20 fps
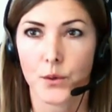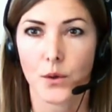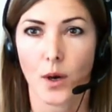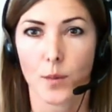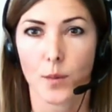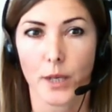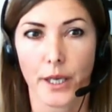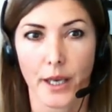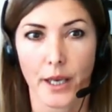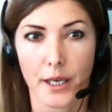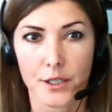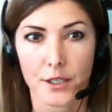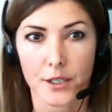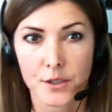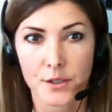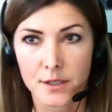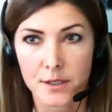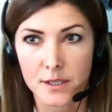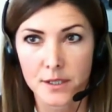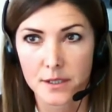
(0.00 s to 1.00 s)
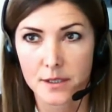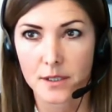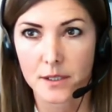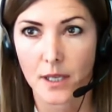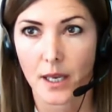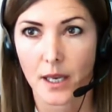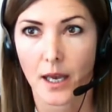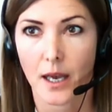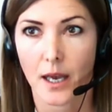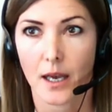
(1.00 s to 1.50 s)
obligations
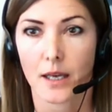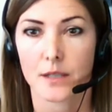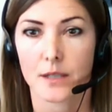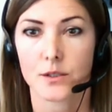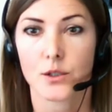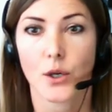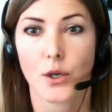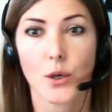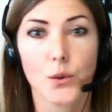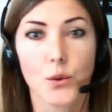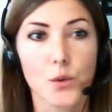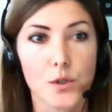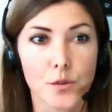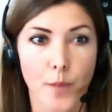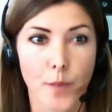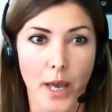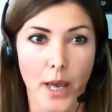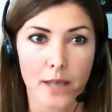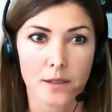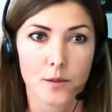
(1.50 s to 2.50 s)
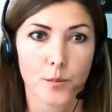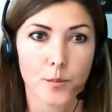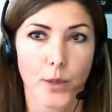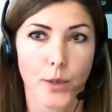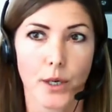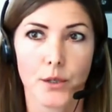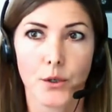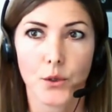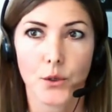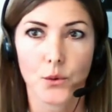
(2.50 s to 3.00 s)
and who's meant
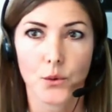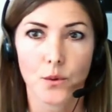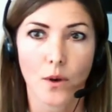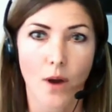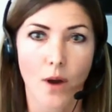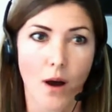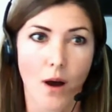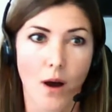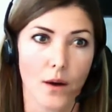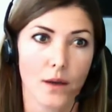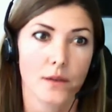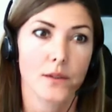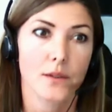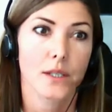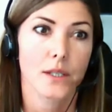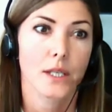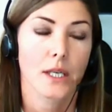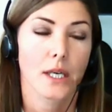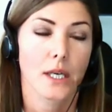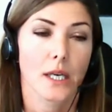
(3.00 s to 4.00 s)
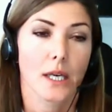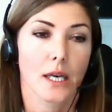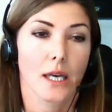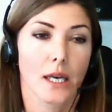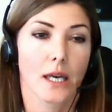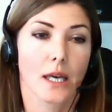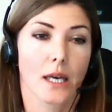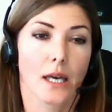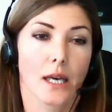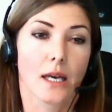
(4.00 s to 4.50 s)
by new law.
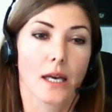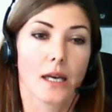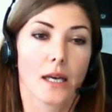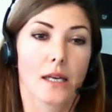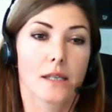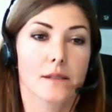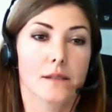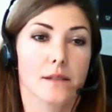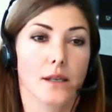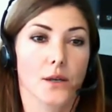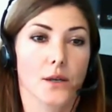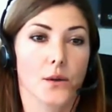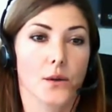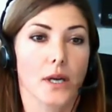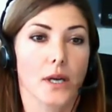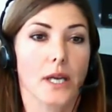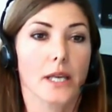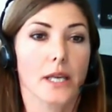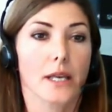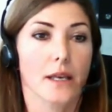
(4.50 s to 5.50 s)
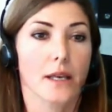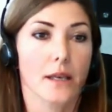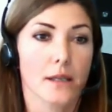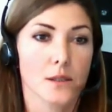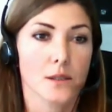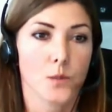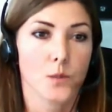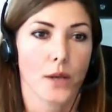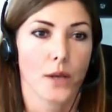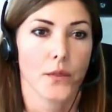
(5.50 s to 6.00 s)
So here's what